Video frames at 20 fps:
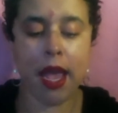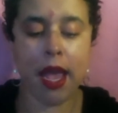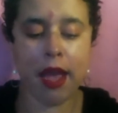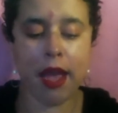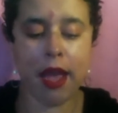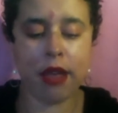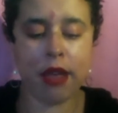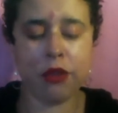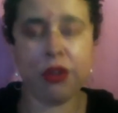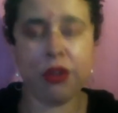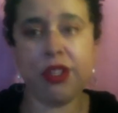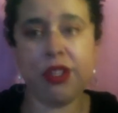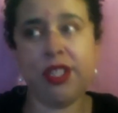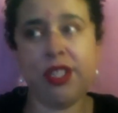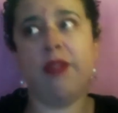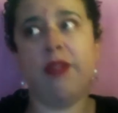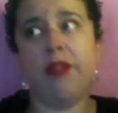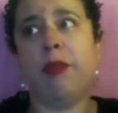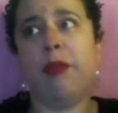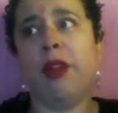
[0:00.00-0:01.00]
don't assume
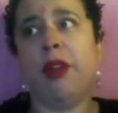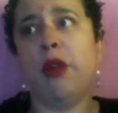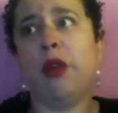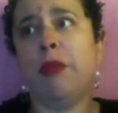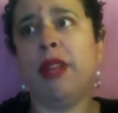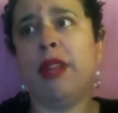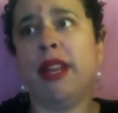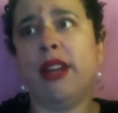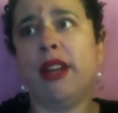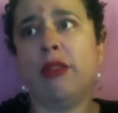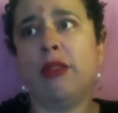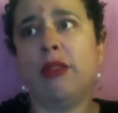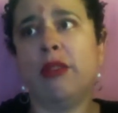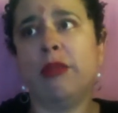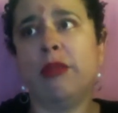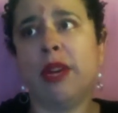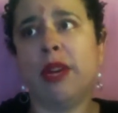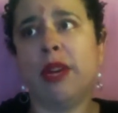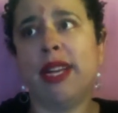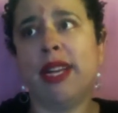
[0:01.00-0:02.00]
everybody with blonde hair and
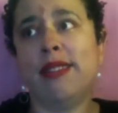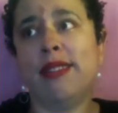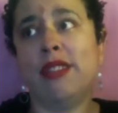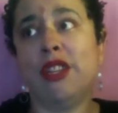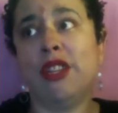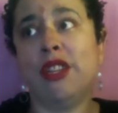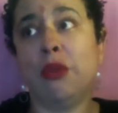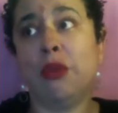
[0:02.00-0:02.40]
blue eyes,